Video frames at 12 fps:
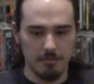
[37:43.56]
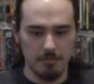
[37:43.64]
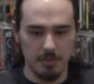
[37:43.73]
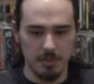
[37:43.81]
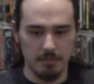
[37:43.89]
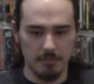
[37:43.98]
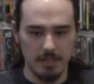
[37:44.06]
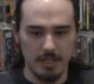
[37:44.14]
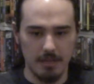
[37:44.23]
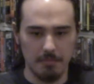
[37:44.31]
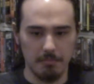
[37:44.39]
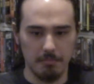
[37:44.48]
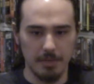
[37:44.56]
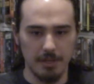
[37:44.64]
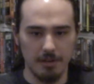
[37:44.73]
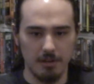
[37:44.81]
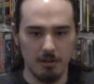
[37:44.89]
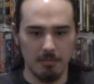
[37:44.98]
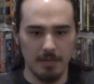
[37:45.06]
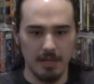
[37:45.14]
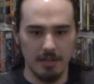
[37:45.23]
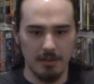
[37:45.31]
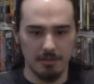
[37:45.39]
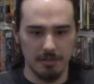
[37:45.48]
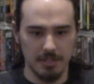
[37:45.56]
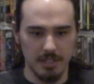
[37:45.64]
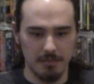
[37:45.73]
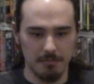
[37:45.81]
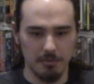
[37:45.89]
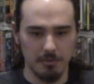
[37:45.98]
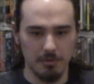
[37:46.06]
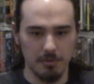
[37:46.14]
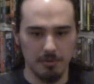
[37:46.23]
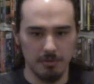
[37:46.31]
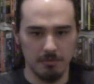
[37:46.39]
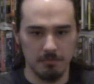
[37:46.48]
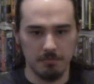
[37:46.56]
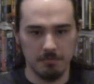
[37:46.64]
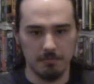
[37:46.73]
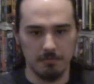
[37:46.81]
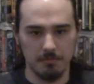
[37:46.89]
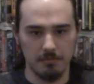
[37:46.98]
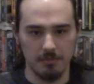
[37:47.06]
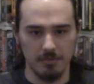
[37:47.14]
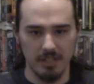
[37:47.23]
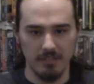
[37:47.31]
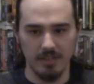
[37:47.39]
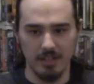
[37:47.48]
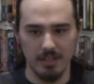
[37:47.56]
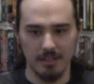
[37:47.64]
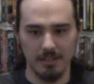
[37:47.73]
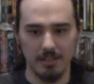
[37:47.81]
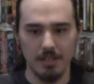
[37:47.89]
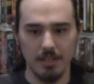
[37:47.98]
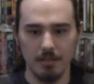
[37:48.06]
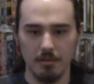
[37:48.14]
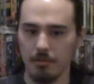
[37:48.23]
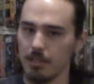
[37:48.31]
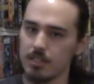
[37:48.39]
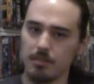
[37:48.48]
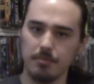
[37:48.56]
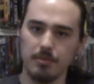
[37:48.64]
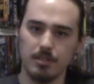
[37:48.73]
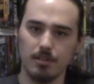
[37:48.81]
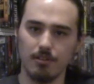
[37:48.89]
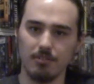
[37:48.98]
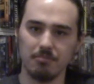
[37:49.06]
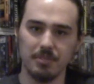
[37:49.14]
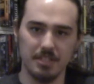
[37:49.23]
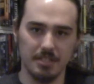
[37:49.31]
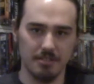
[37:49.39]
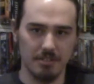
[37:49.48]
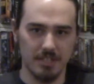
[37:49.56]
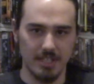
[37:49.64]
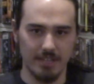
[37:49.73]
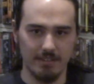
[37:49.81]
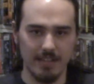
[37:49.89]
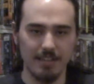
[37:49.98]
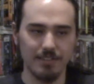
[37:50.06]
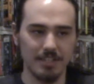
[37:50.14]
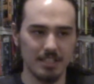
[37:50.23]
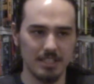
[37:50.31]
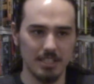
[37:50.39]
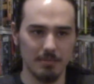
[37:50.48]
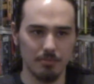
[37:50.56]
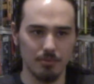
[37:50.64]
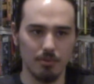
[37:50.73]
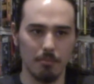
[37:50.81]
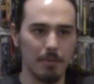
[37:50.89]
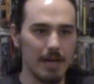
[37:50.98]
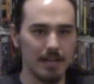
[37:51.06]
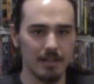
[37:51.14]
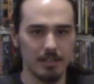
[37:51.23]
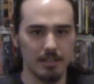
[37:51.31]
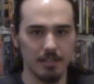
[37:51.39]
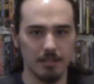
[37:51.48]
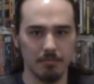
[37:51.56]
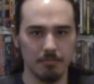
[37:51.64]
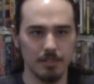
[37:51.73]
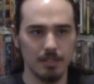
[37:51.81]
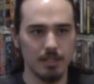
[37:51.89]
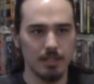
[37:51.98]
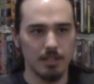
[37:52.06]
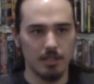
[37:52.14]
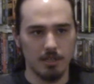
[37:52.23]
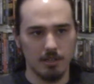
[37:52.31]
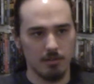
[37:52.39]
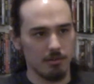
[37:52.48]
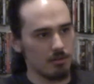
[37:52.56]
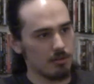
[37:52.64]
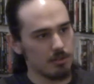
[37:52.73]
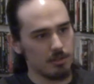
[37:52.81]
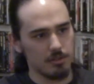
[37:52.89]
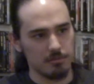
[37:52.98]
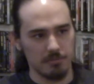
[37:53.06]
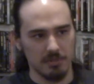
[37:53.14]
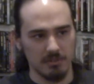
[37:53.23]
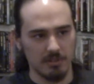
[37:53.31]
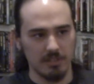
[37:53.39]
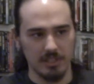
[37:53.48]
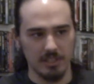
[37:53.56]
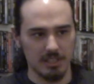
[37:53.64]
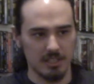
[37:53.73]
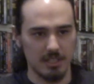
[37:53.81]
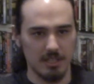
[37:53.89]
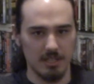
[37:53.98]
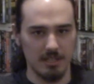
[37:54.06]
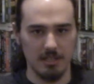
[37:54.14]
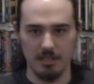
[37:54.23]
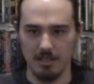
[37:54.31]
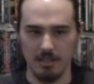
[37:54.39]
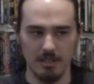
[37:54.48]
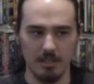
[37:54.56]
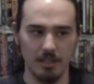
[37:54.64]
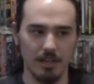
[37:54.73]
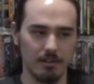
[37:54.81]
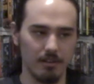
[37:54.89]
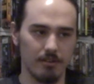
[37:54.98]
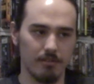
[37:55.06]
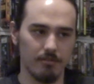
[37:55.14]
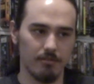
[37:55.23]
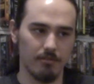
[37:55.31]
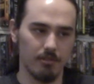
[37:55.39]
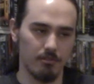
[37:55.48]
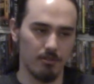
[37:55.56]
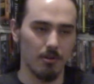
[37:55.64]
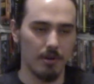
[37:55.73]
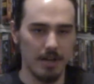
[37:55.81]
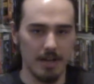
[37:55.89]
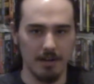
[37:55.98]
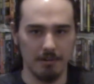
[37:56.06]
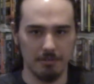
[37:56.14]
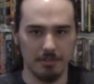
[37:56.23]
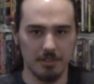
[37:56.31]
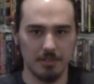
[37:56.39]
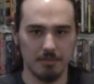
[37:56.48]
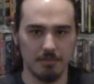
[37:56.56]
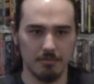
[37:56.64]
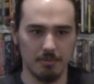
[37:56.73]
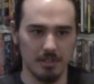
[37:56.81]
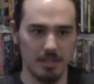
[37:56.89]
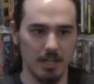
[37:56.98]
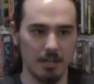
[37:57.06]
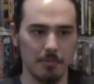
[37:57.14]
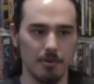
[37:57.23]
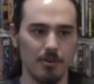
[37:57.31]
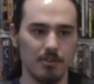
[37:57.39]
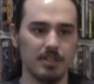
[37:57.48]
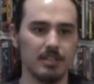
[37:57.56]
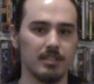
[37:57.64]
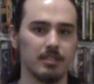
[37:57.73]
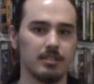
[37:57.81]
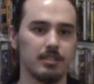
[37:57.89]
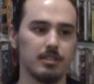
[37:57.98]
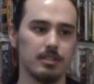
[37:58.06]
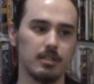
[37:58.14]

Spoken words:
became bitter about Deadpool leaving. It's a total misunderstanding. Like, he thinks Deadpool abandoned him when really just he got thrown out with Cable, and